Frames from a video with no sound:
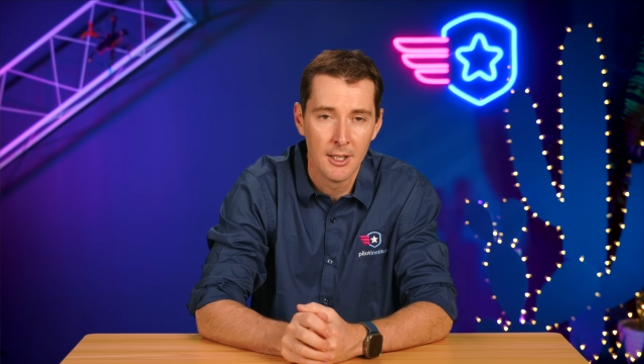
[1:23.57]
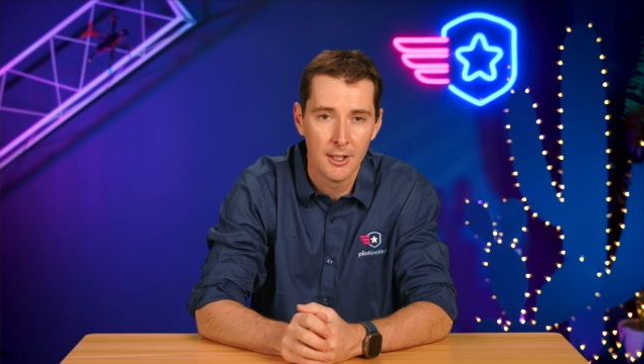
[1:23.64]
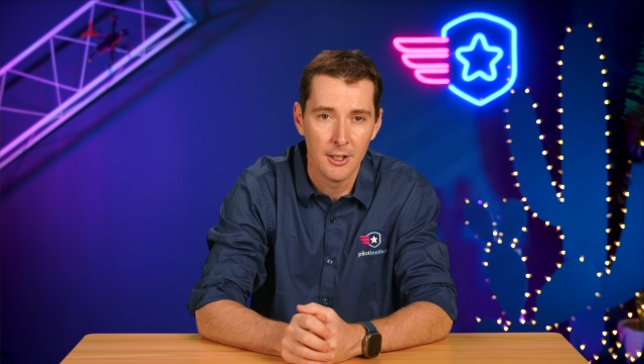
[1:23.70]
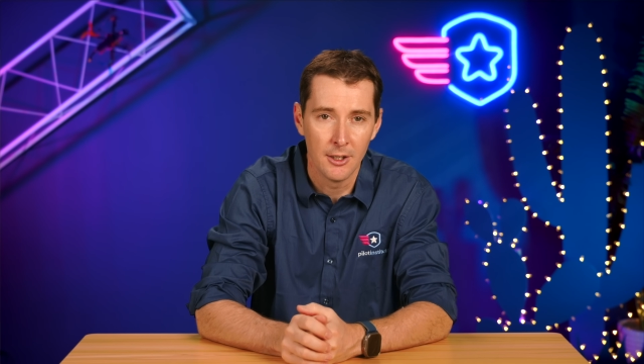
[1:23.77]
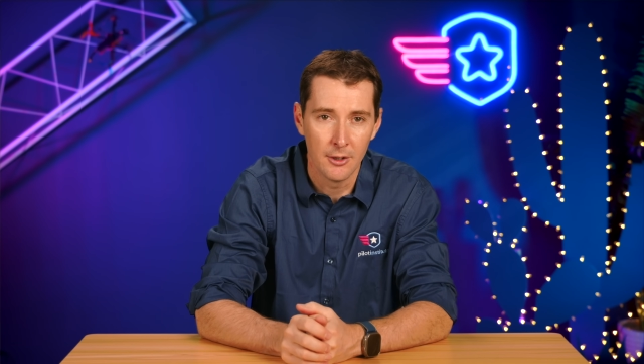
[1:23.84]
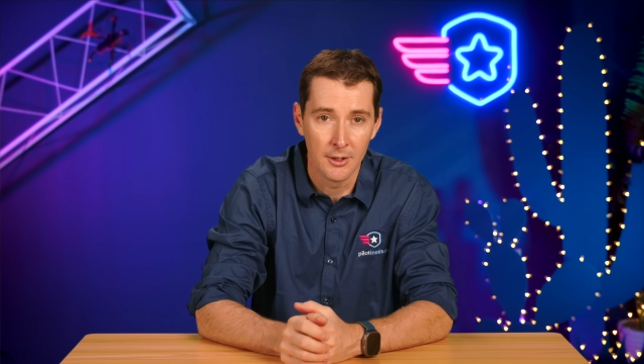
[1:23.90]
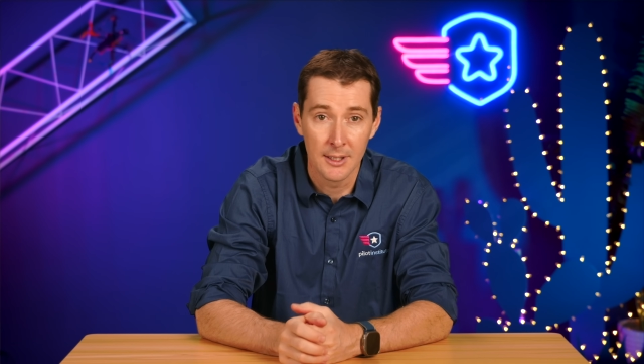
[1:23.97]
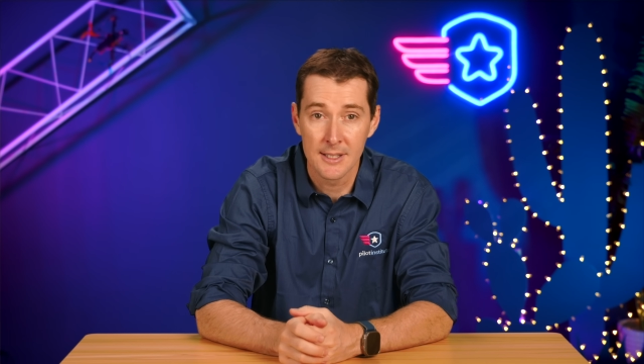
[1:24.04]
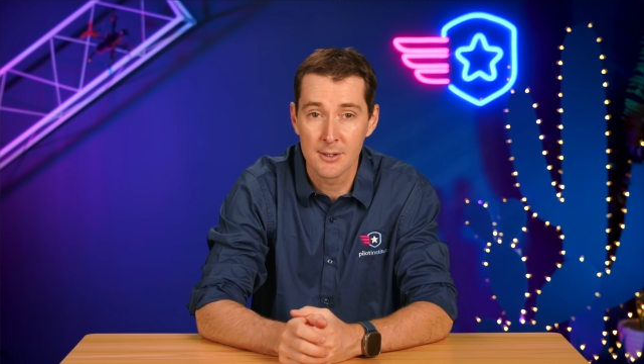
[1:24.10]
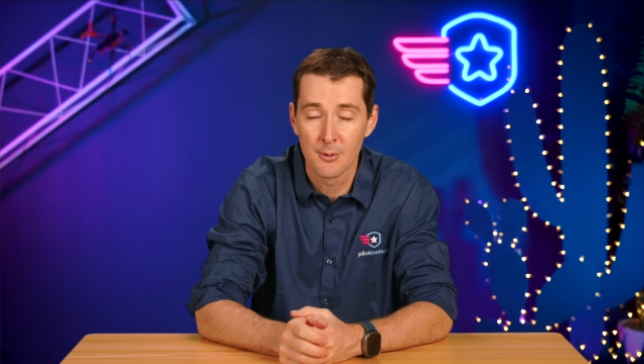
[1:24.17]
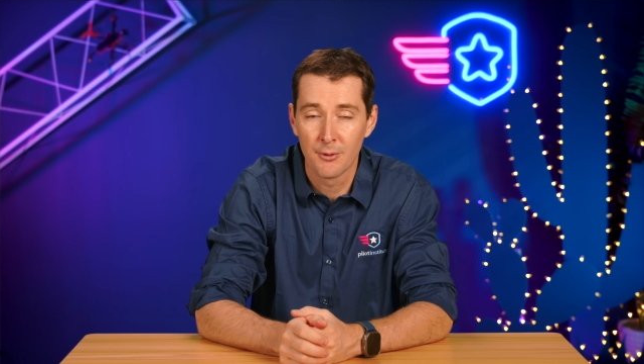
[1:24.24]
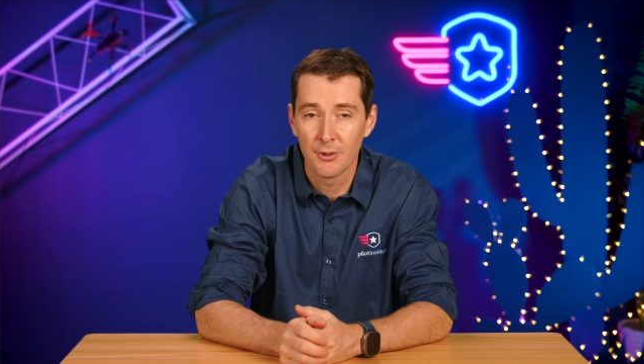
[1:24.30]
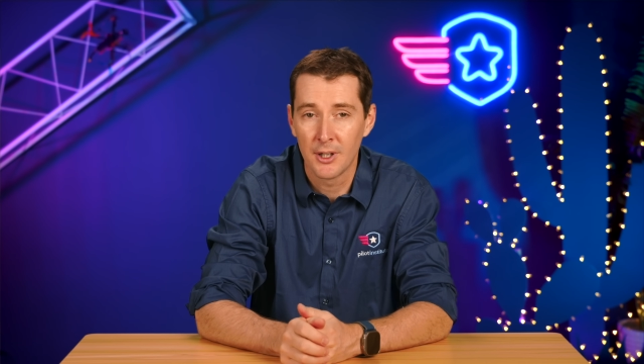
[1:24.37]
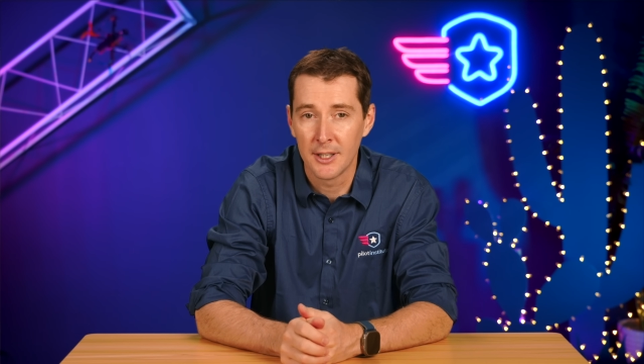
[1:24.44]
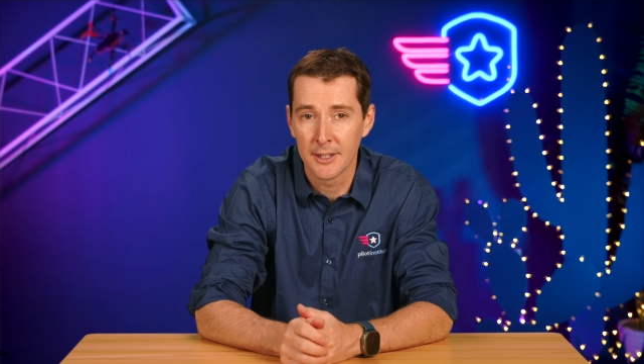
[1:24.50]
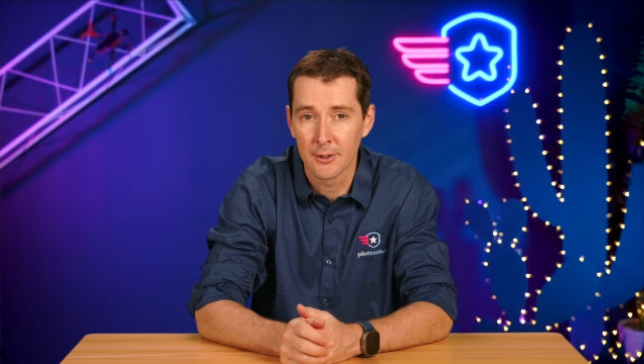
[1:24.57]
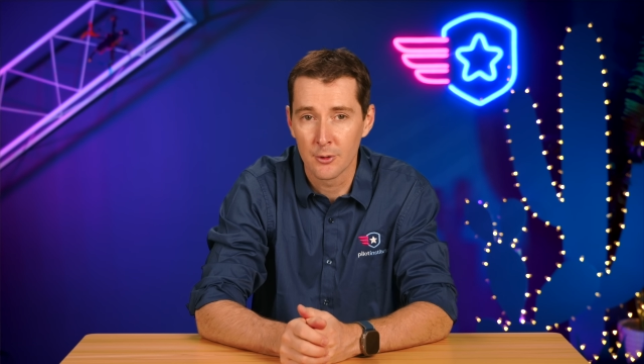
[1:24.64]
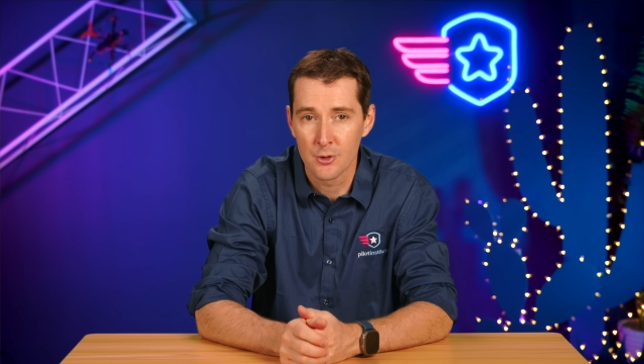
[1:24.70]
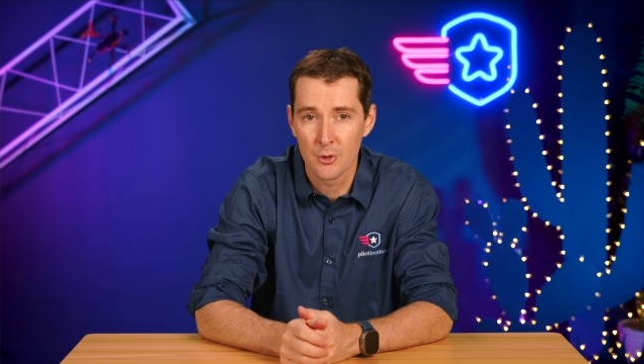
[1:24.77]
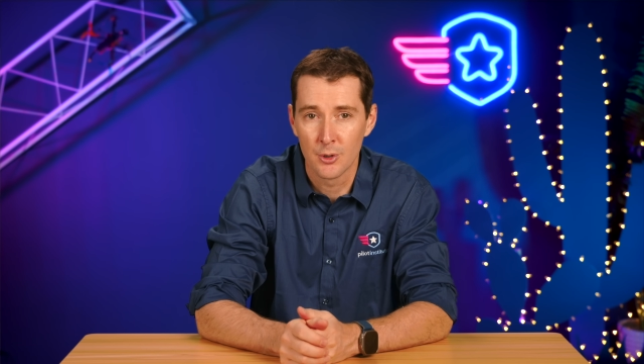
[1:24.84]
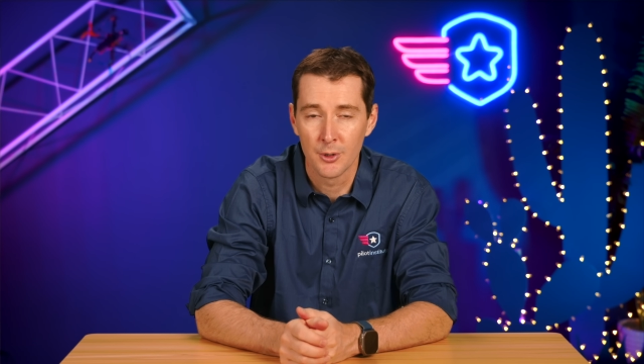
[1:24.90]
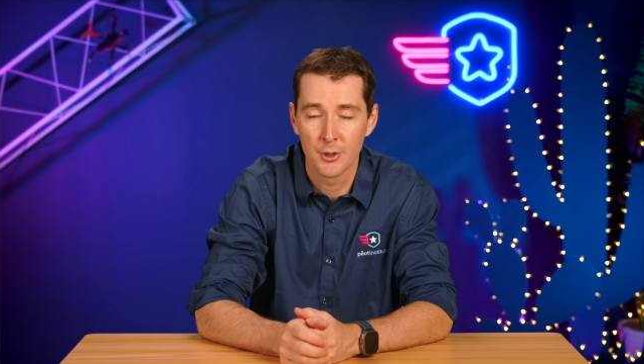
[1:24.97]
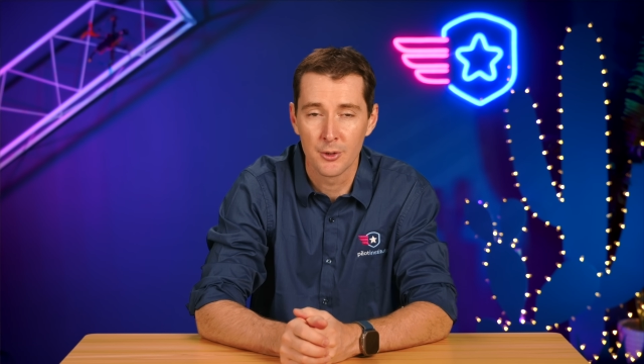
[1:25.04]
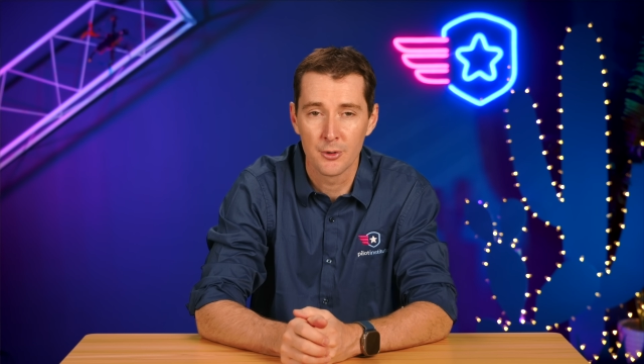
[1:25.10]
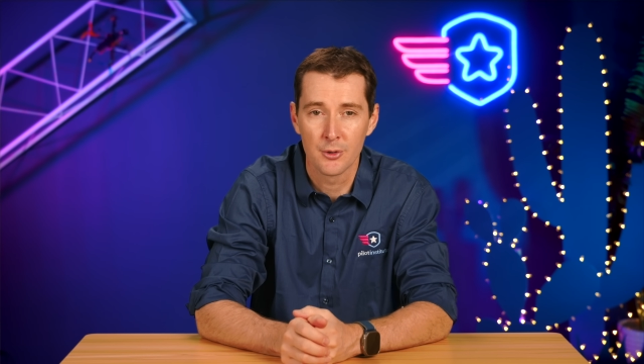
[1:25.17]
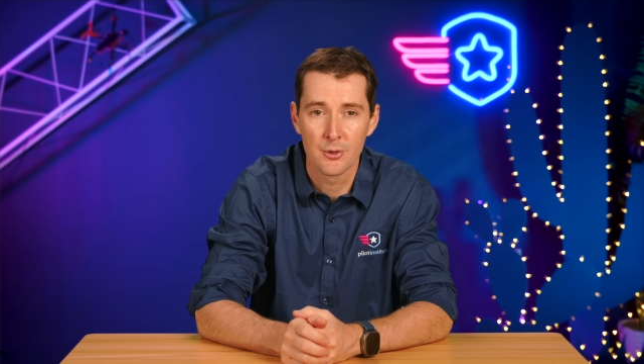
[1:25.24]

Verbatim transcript: unless you're flying a drone under